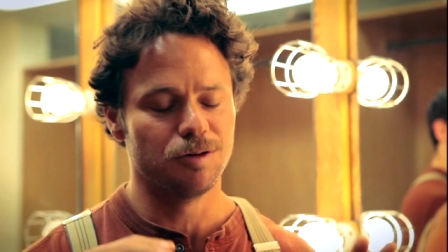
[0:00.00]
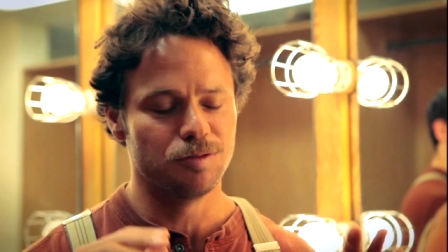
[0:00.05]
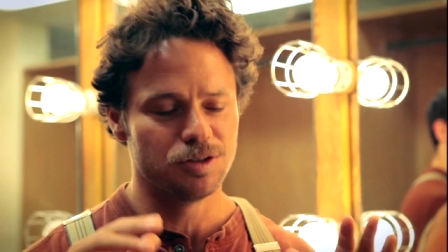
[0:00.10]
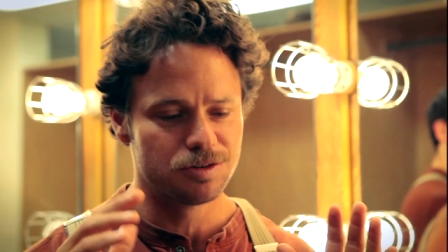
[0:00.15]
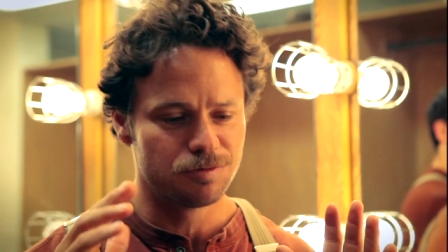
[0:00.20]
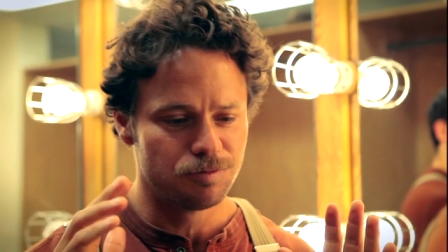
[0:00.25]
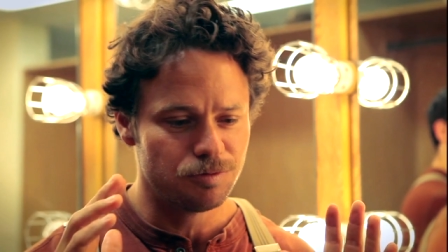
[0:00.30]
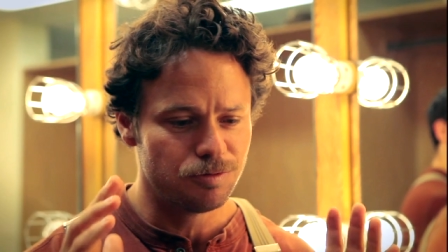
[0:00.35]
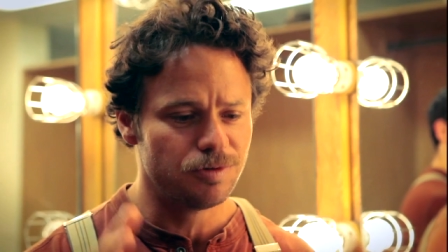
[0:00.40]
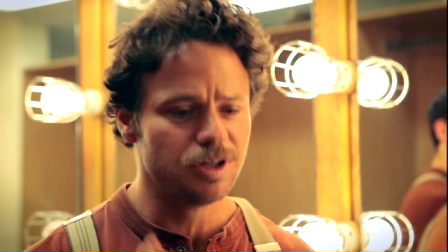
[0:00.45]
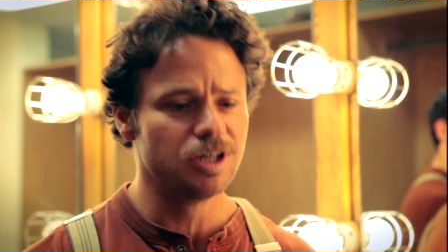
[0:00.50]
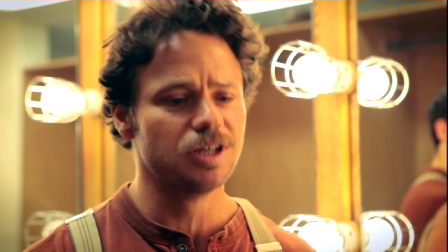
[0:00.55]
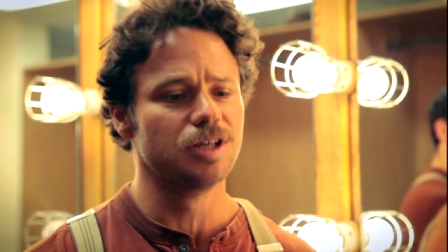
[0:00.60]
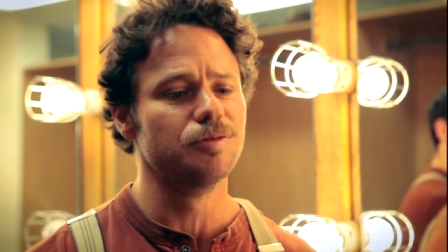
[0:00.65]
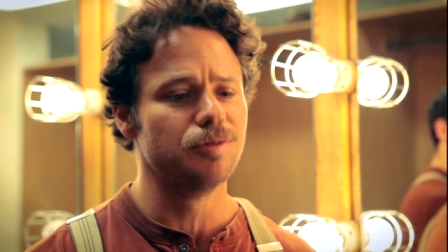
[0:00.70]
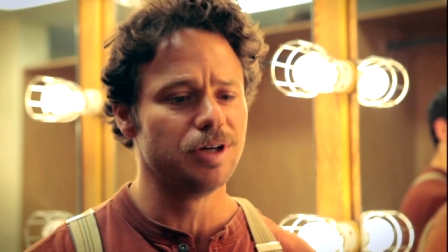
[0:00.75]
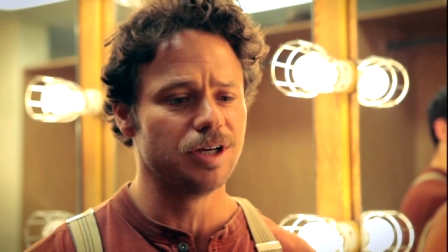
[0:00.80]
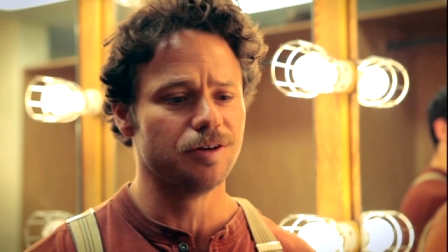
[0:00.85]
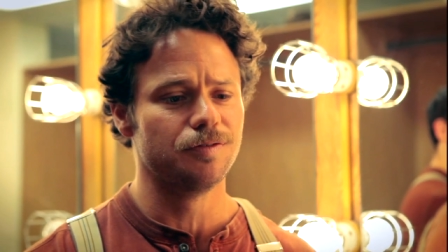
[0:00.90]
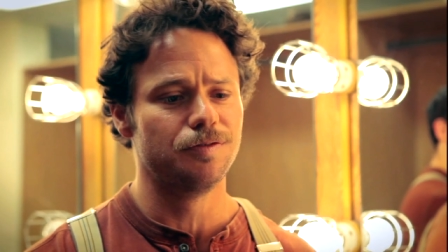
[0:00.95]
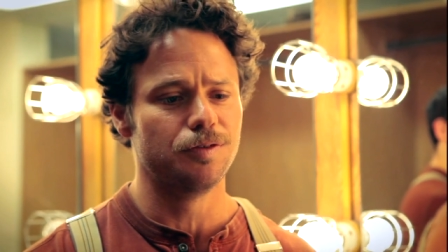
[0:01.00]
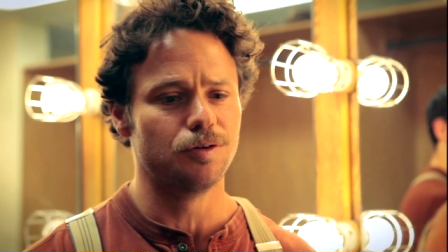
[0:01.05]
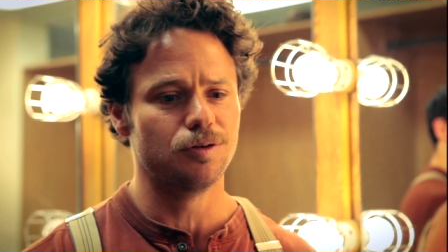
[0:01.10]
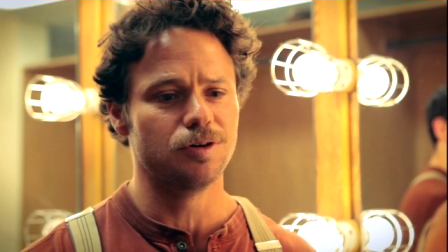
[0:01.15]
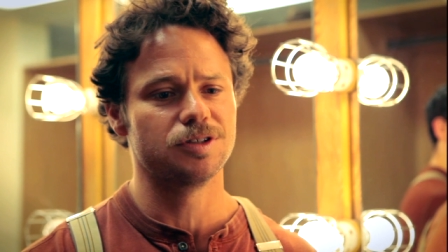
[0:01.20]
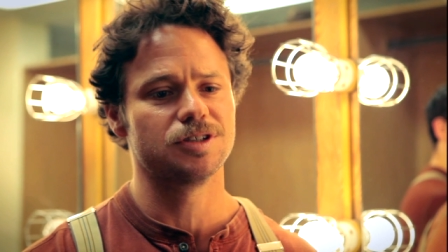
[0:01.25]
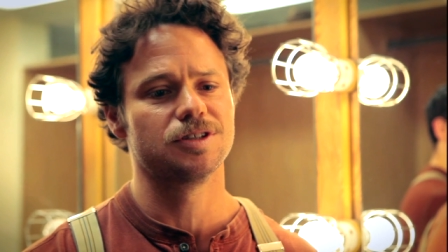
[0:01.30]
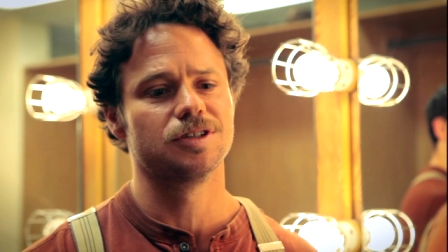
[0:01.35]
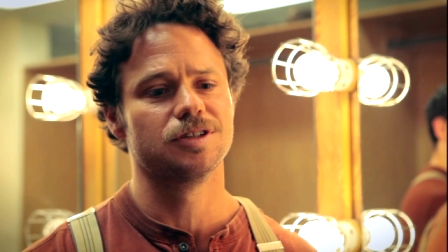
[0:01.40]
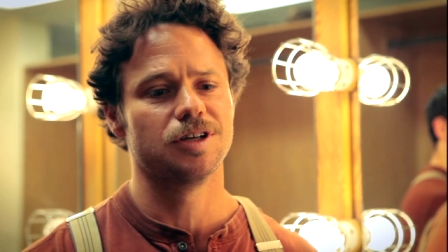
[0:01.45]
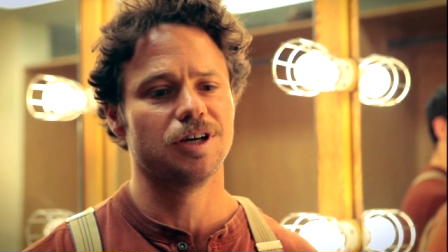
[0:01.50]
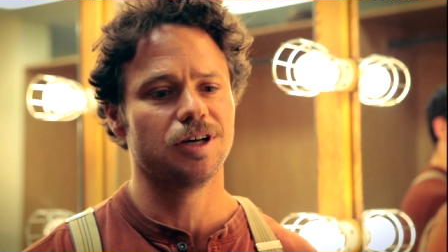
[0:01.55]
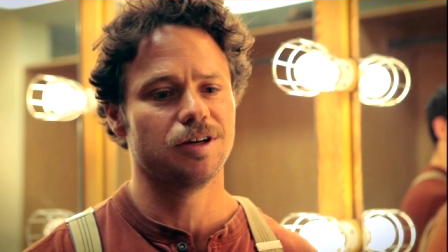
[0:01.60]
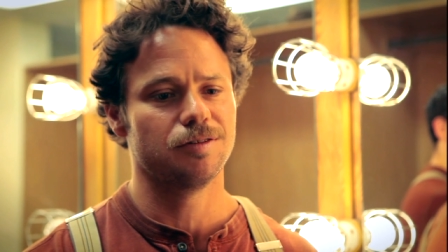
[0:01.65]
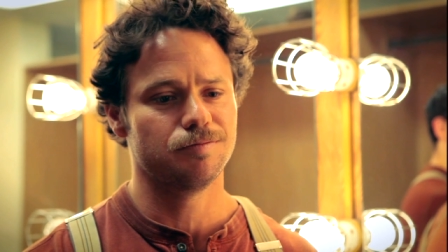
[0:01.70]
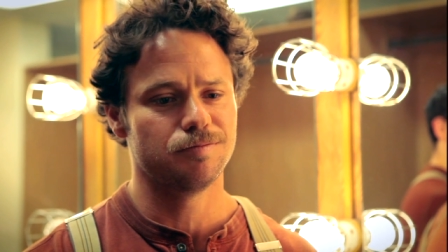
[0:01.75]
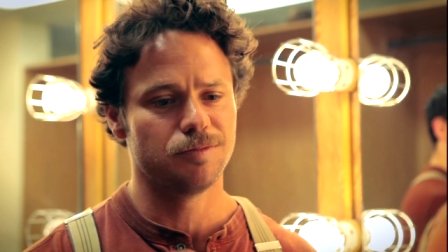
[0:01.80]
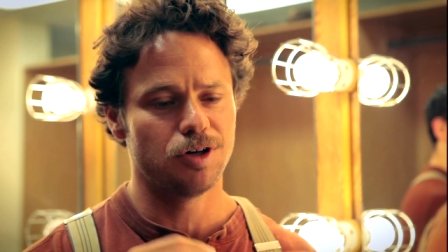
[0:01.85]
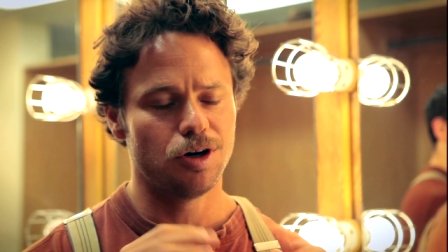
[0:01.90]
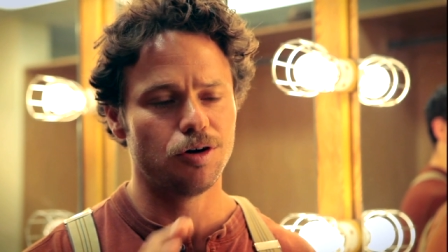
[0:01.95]
It was really reinforced
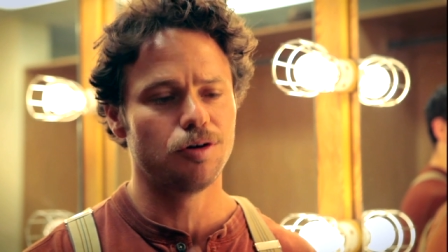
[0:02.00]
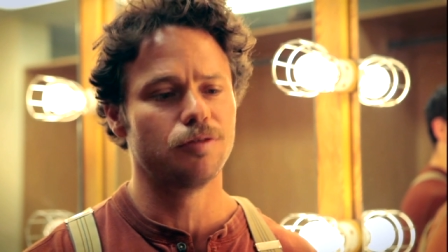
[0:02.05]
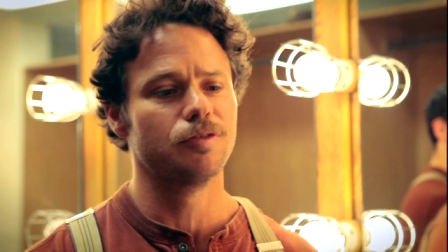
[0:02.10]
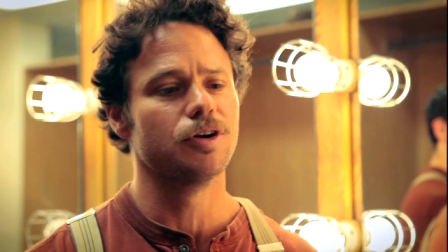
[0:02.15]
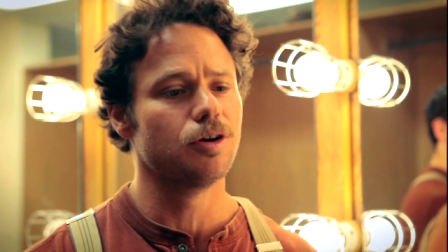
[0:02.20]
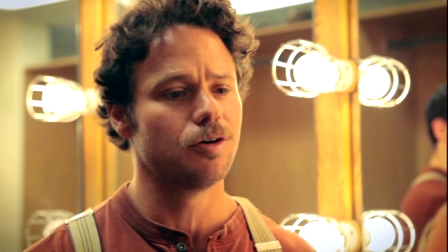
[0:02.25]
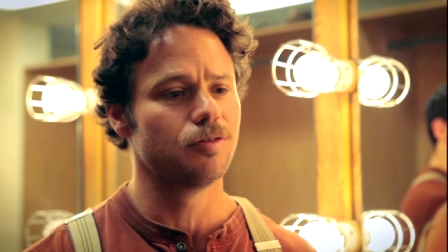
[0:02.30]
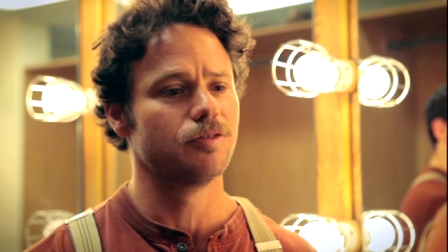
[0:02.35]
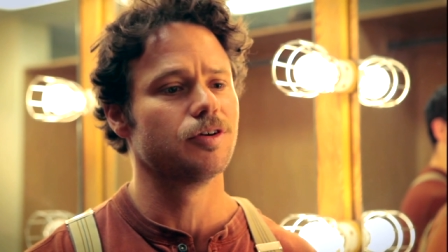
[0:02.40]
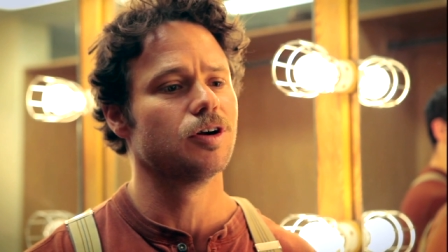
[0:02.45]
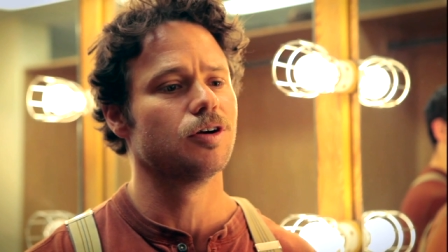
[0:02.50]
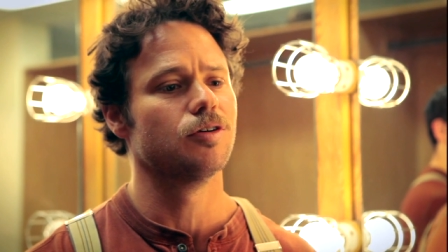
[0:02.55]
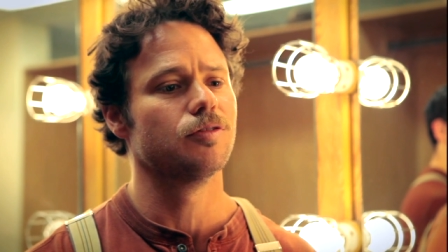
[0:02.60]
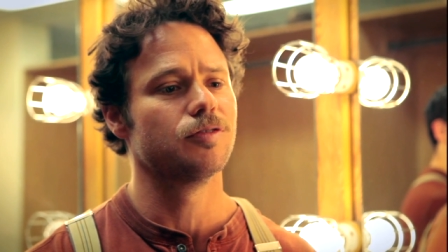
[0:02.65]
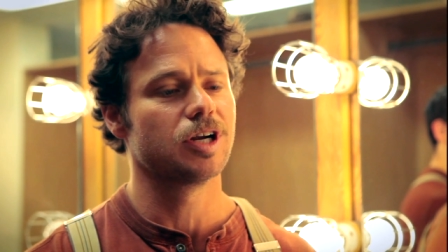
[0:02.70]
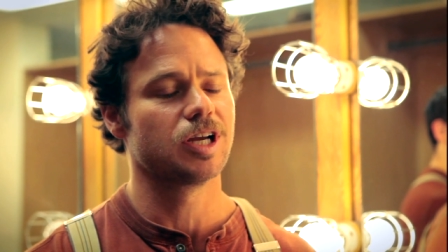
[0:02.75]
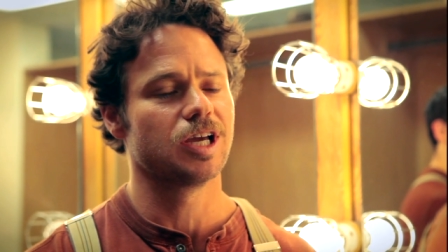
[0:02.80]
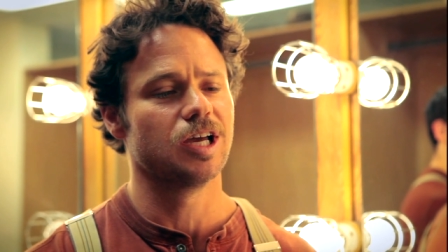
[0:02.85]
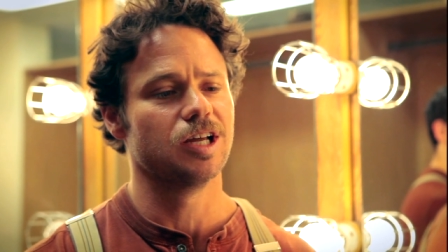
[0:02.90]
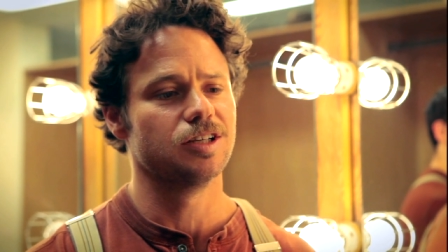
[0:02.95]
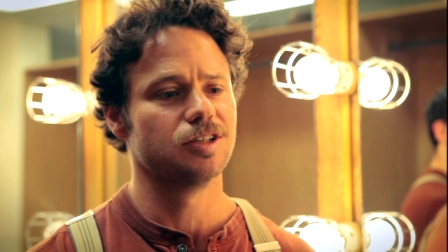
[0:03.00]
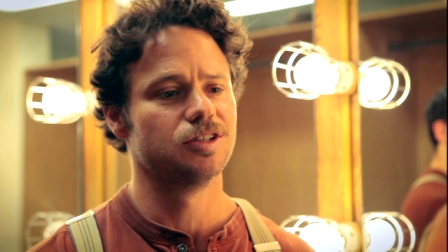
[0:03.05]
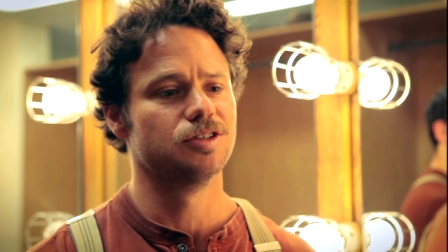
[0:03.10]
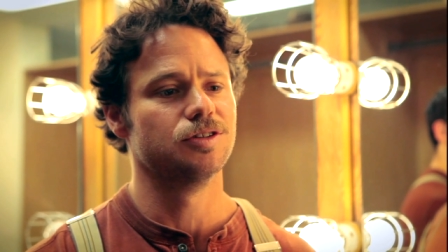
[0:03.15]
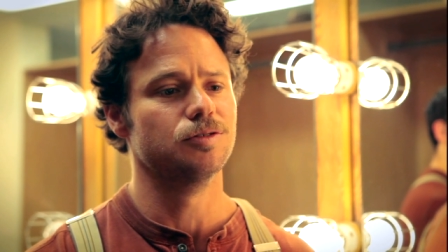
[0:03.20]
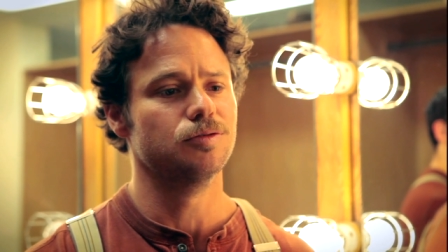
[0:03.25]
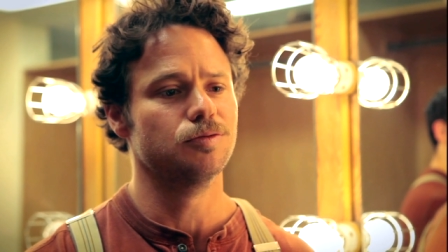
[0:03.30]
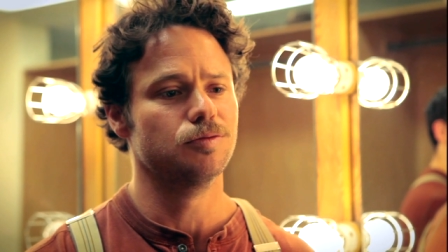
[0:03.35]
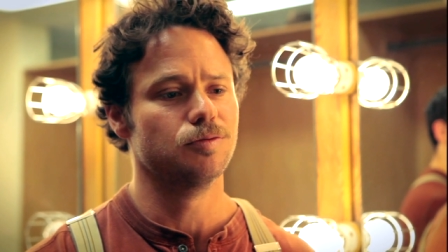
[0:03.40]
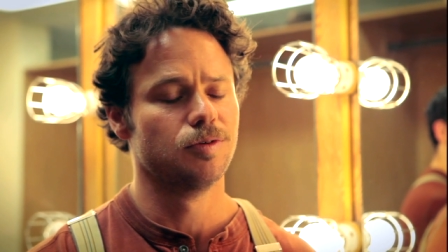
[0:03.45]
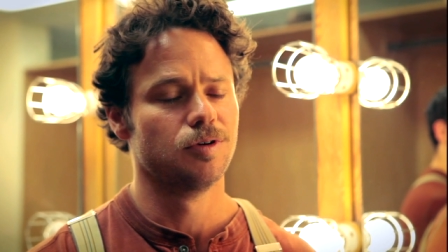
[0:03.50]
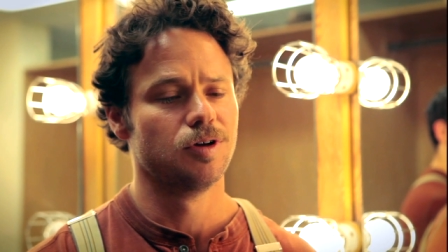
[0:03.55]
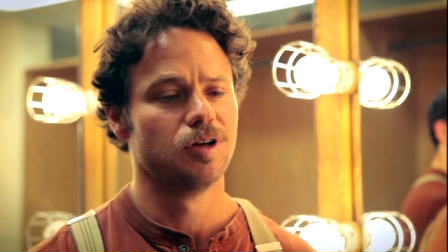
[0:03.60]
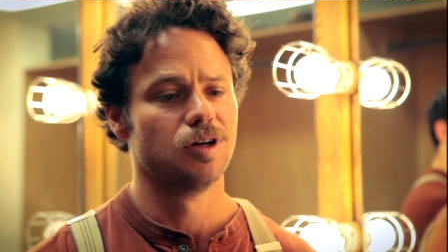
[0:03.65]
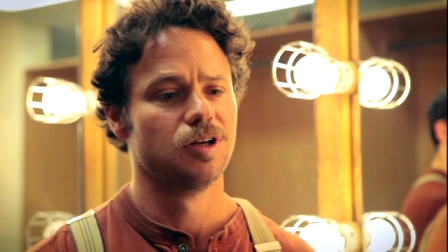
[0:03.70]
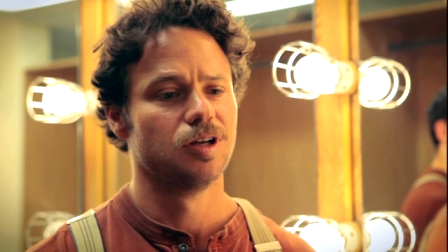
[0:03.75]
um, over and over and over again to